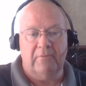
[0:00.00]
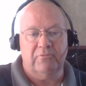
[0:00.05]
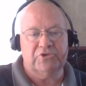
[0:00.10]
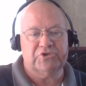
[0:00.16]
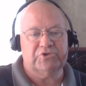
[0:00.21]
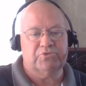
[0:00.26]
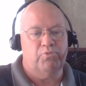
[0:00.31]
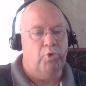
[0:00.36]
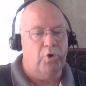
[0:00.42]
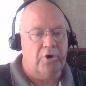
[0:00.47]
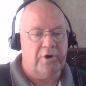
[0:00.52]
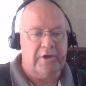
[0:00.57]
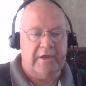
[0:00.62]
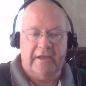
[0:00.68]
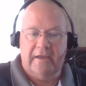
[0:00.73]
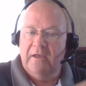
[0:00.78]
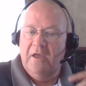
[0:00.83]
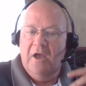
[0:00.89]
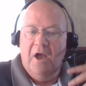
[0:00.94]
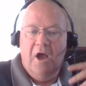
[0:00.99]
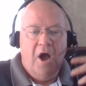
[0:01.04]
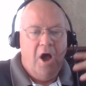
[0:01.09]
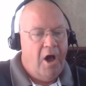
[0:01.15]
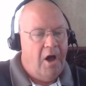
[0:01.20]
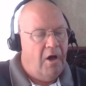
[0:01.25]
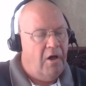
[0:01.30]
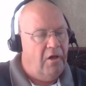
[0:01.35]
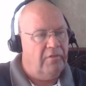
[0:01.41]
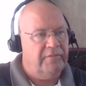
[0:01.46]
I was working
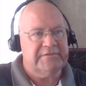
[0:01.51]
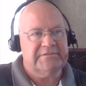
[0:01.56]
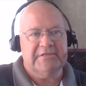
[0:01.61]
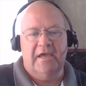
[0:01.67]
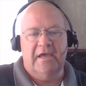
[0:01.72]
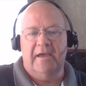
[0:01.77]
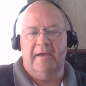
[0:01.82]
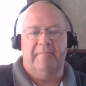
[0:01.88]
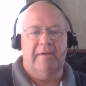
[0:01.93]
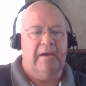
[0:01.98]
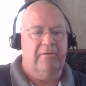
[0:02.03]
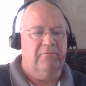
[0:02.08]
all the time.